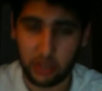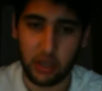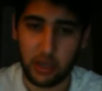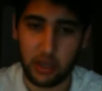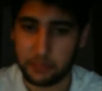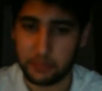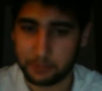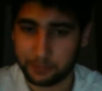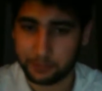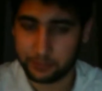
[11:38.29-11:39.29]

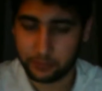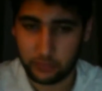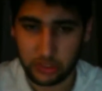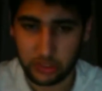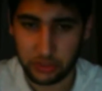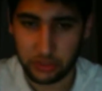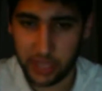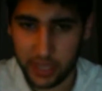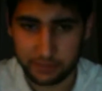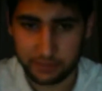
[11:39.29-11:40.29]
Um, so
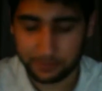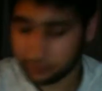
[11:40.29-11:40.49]
yeah,